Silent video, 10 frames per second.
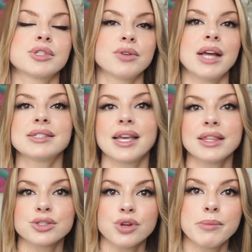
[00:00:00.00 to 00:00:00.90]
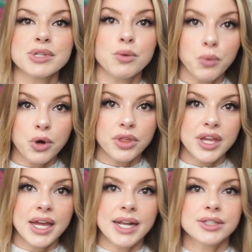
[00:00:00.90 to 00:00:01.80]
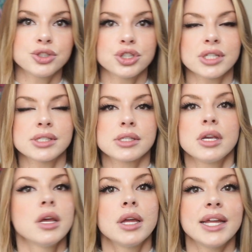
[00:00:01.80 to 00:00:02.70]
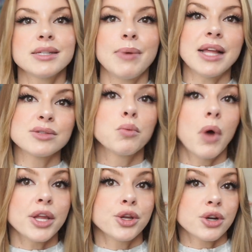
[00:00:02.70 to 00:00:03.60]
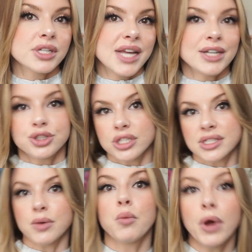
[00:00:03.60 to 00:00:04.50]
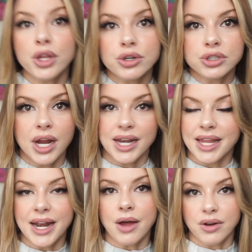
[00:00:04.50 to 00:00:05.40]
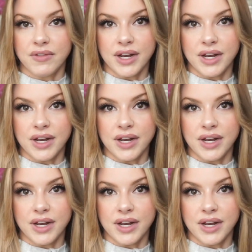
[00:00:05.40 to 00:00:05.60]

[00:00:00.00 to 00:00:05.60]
not saying this cream isn't worth it, it's just, it depends what your intentions and what you're trying to get out of it